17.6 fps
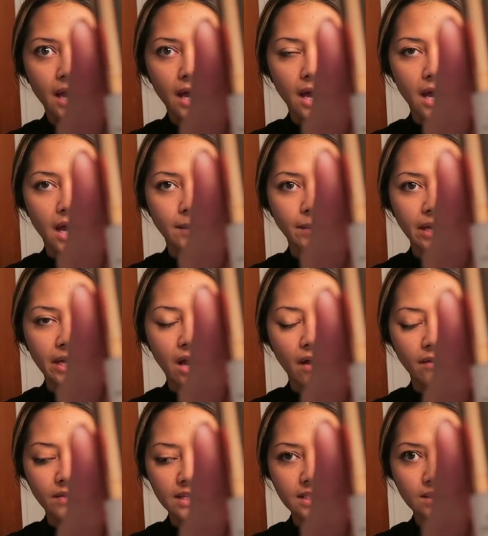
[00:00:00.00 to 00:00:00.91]
I
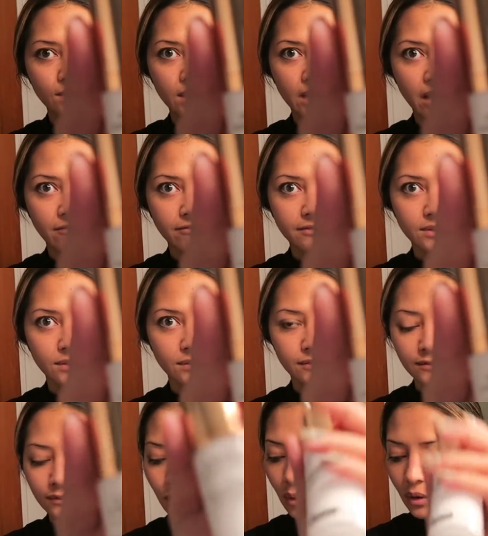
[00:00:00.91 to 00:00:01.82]
got this one at
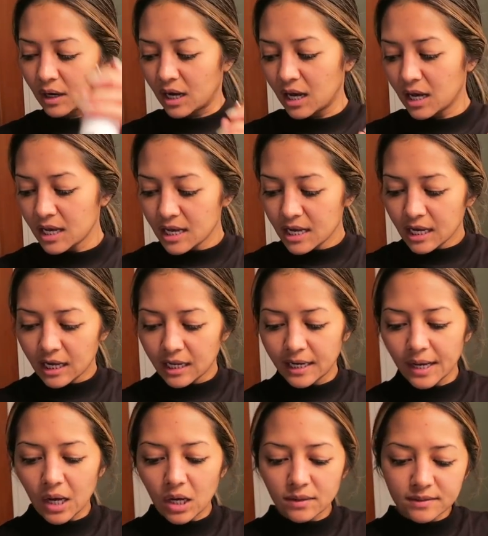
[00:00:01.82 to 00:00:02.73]
Sephora, and
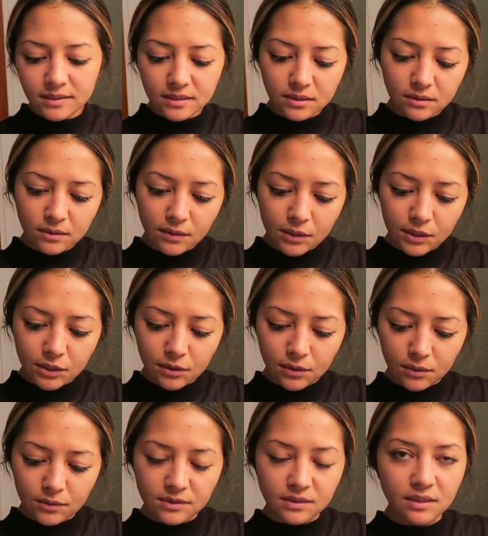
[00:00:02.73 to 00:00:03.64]
I also
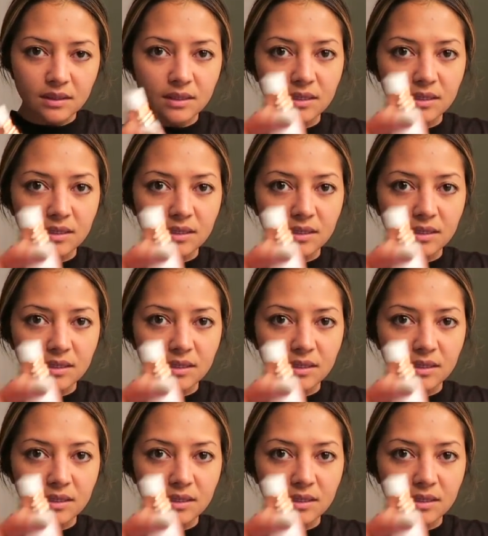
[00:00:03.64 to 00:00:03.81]
use